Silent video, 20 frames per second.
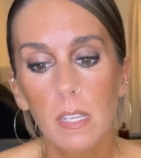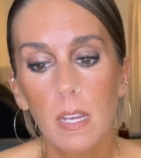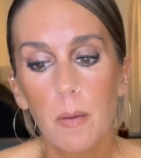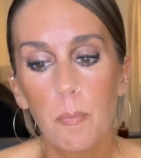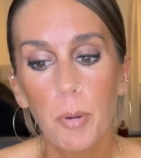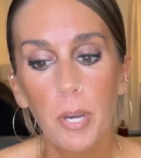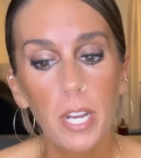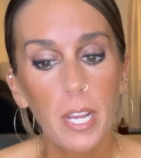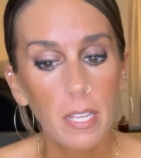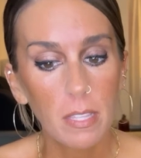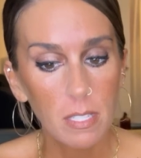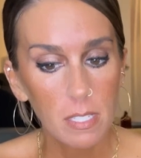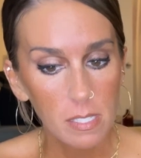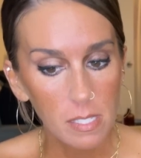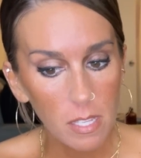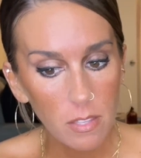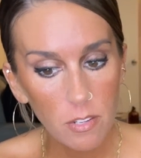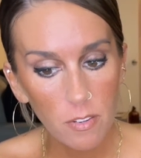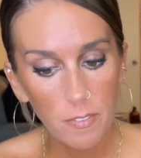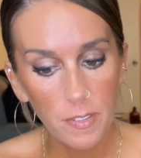put out this
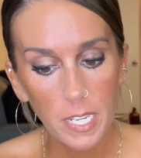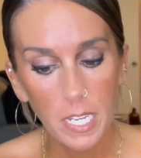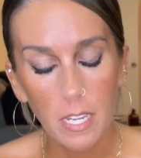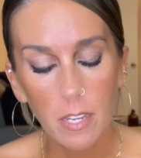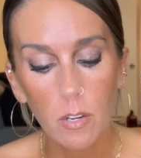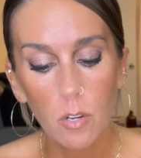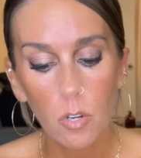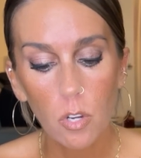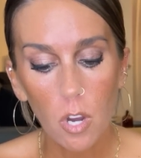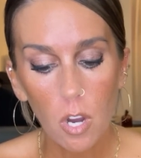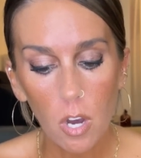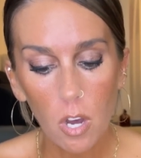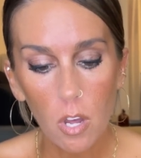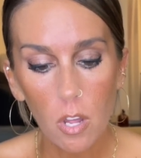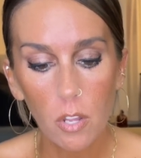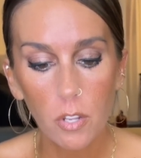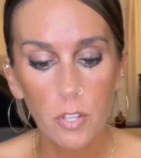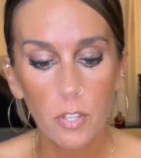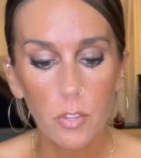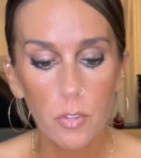other video
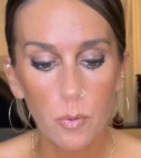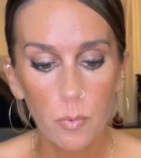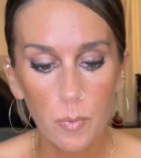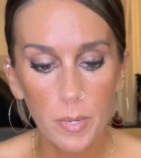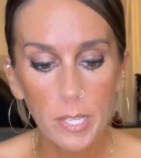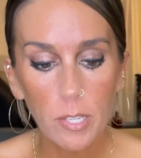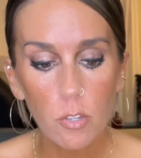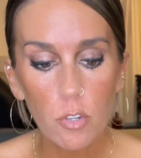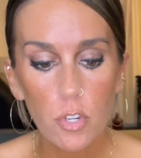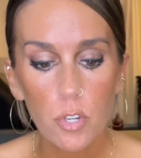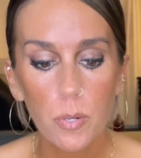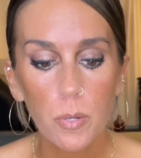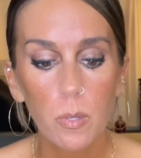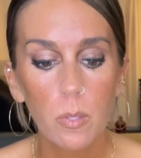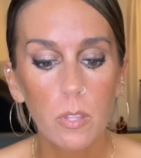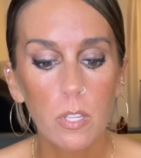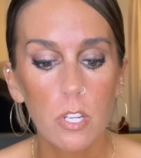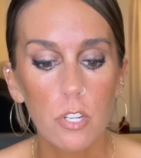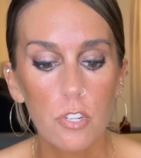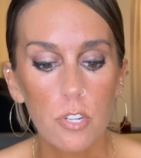called The Real
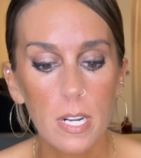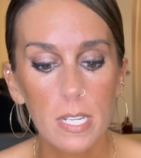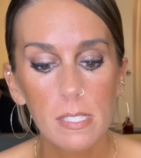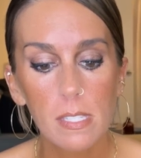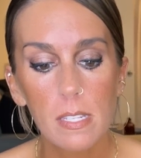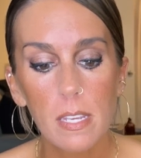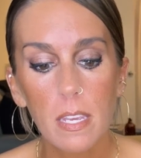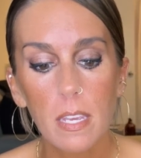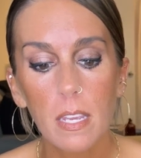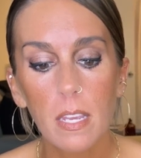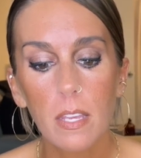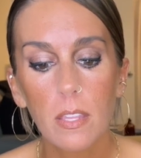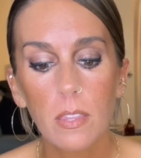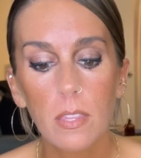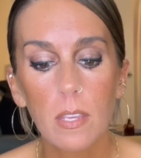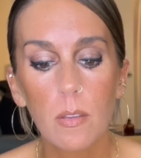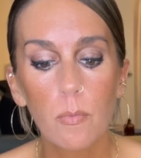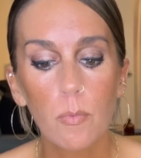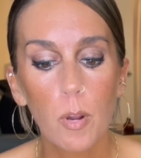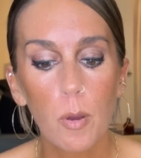Truth Addressing
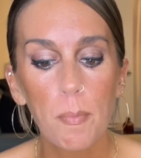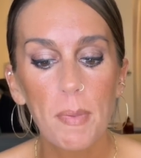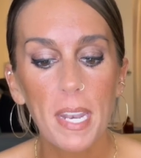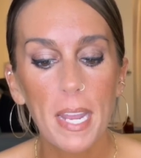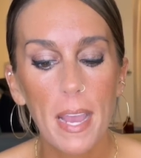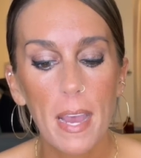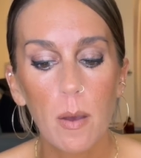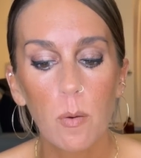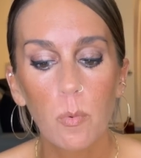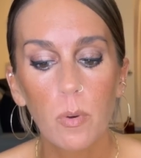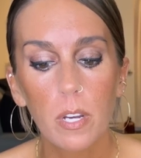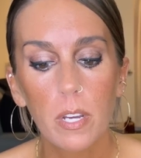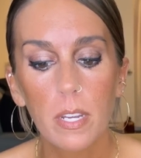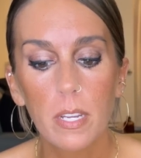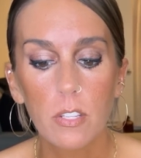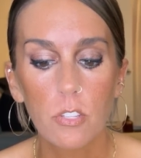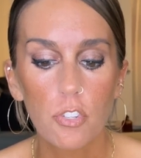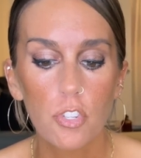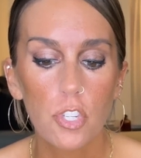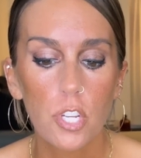the Roman Atwood
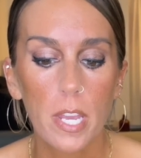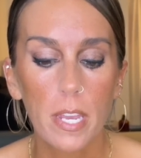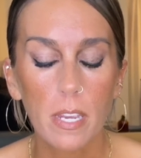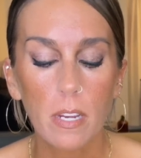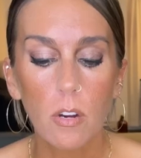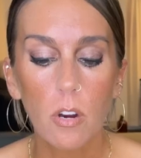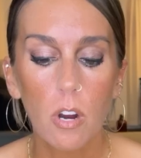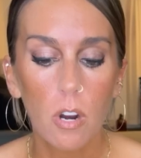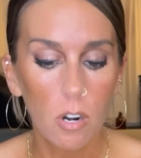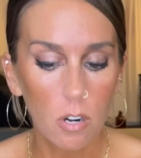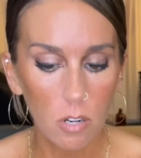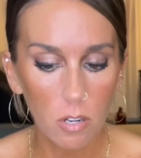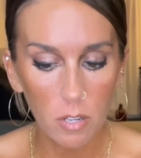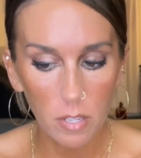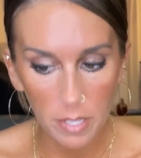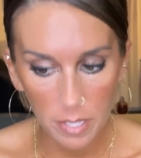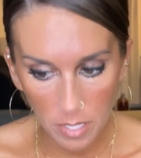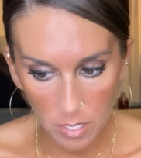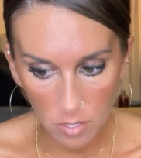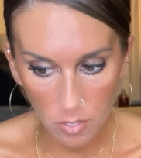and Shay Carl
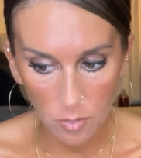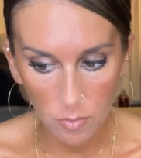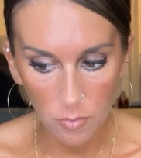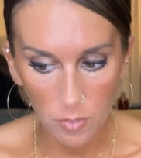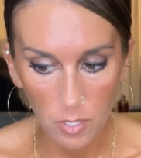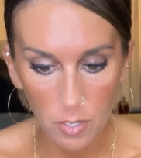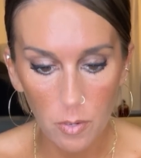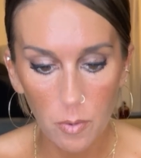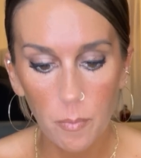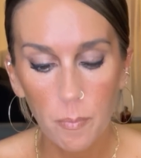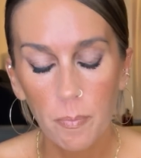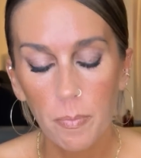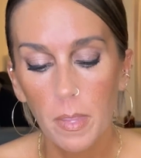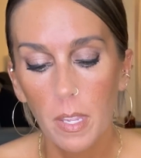Interview.